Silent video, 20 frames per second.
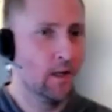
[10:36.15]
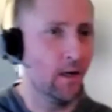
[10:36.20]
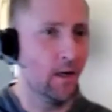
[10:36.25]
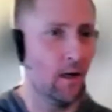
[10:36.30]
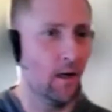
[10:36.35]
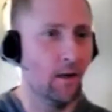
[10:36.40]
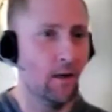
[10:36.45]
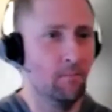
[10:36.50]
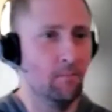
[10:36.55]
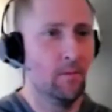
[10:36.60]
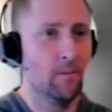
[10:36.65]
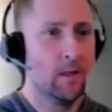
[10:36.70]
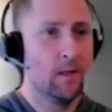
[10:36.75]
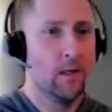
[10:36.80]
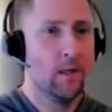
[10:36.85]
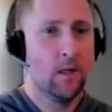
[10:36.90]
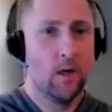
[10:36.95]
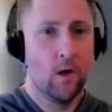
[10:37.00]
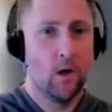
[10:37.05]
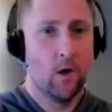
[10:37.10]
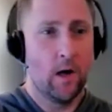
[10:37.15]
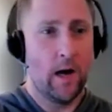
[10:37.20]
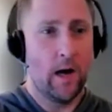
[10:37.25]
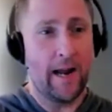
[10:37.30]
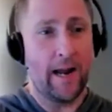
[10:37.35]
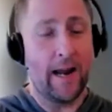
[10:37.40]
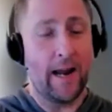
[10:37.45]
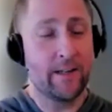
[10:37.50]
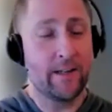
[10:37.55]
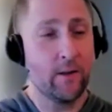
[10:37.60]

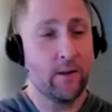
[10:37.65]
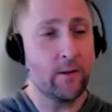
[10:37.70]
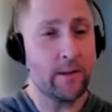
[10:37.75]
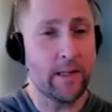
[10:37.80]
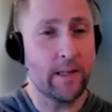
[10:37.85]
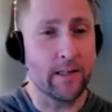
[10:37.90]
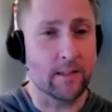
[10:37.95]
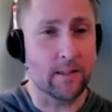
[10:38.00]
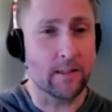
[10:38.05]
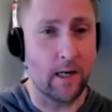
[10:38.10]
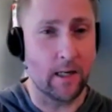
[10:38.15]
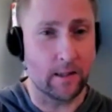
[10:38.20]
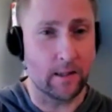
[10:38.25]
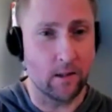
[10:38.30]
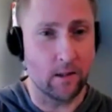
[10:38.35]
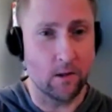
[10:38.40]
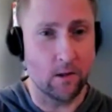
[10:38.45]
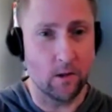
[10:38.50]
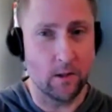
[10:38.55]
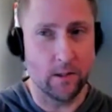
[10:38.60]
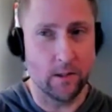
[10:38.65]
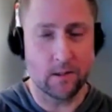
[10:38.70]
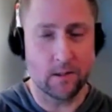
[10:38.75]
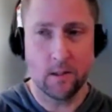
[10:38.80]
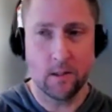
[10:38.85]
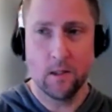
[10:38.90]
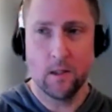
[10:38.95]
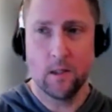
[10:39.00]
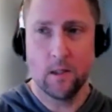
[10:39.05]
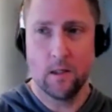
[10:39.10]
I do think, Scott, though,
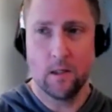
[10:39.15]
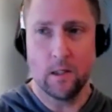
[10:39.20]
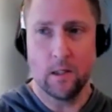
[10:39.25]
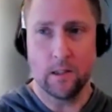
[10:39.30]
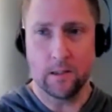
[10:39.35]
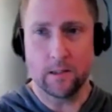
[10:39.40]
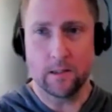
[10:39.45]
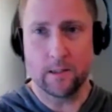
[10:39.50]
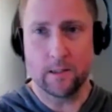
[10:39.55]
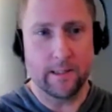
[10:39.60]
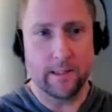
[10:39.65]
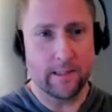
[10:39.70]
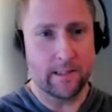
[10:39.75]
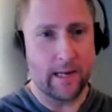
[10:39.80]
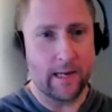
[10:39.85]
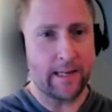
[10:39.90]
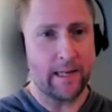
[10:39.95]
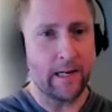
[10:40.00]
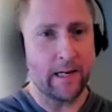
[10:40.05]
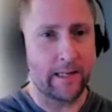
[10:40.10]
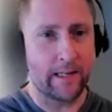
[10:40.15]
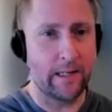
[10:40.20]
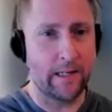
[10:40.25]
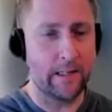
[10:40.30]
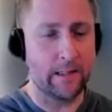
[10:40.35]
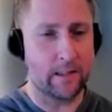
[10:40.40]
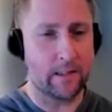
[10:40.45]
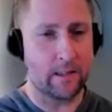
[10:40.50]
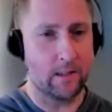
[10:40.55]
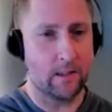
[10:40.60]
is as I kind of get
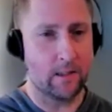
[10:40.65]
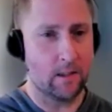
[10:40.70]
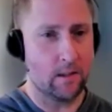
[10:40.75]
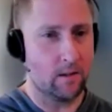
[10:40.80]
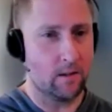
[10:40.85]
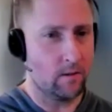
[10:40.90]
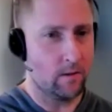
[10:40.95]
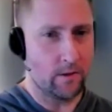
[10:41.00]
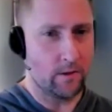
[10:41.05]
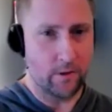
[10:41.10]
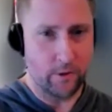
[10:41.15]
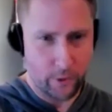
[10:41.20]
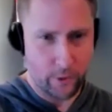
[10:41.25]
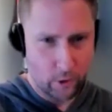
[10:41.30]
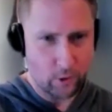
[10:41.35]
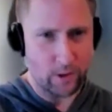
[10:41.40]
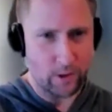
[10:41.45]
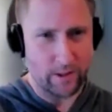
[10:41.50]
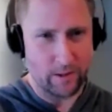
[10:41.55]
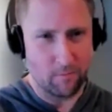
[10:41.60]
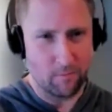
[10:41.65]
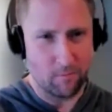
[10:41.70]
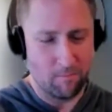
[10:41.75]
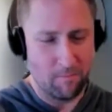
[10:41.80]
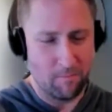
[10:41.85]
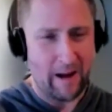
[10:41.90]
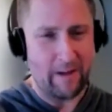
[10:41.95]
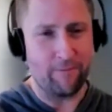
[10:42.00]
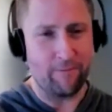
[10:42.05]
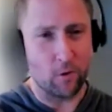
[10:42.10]
into, usually
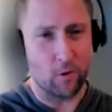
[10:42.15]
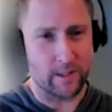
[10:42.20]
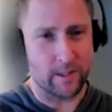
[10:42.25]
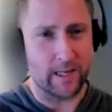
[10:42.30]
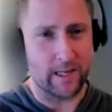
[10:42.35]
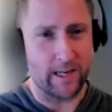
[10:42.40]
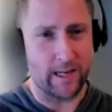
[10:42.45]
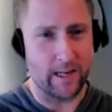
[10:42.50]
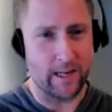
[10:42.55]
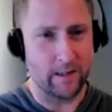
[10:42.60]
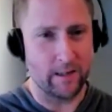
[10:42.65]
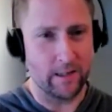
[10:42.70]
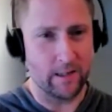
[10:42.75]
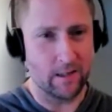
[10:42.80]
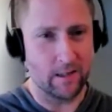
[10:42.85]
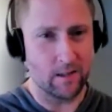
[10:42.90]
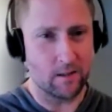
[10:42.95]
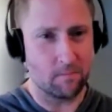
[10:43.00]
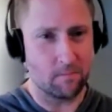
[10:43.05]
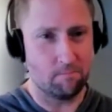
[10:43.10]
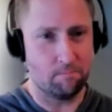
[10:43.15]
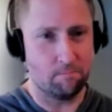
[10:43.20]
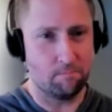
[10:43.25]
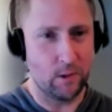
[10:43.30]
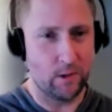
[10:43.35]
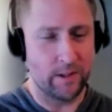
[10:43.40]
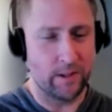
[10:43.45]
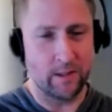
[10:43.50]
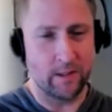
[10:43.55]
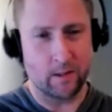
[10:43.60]
my forte is
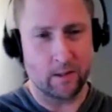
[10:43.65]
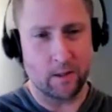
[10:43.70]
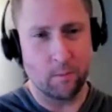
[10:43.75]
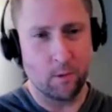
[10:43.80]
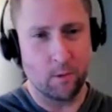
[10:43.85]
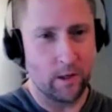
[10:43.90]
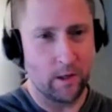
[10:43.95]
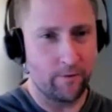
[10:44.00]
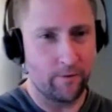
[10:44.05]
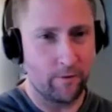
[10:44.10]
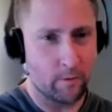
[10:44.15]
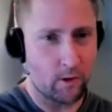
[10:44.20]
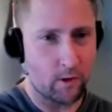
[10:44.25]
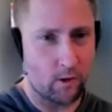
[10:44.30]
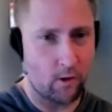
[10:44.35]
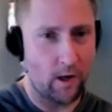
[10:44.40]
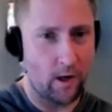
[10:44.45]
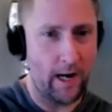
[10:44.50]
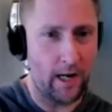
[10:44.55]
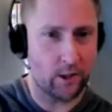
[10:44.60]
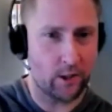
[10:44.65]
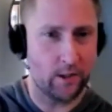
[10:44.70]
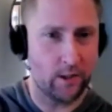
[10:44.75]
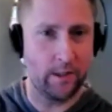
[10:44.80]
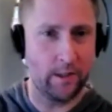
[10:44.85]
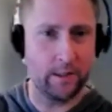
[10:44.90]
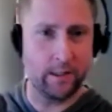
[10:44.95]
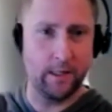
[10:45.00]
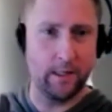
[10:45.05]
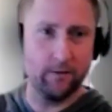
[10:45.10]
building a community from scratch and
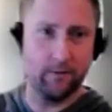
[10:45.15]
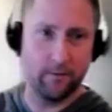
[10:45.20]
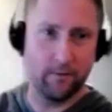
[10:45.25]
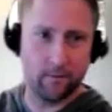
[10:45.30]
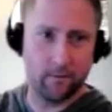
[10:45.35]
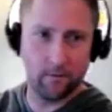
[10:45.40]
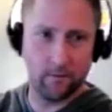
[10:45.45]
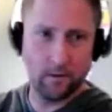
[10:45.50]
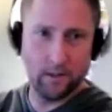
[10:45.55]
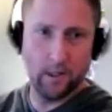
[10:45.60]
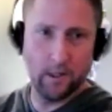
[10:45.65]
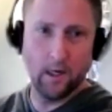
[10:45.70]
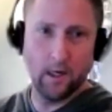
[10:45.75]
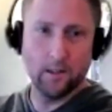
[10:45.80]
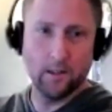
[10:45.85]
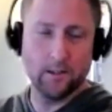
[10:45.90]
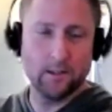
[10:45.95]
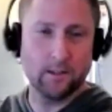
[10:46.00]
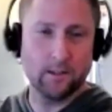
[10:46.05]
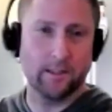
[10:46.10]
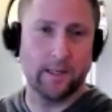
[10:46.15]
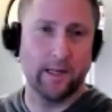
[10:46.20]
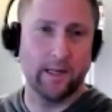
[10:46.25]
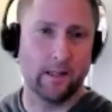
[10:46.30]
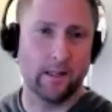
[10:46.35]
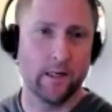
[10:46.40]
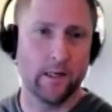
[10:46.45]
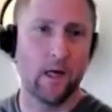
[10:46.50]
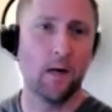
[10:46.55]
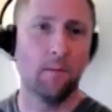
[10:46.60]
then kind of
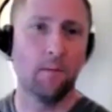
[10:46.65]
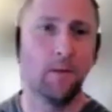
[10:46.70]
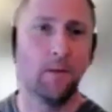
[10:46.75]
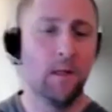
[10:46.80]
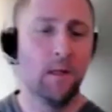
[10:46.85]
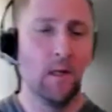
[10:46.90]
scaling up.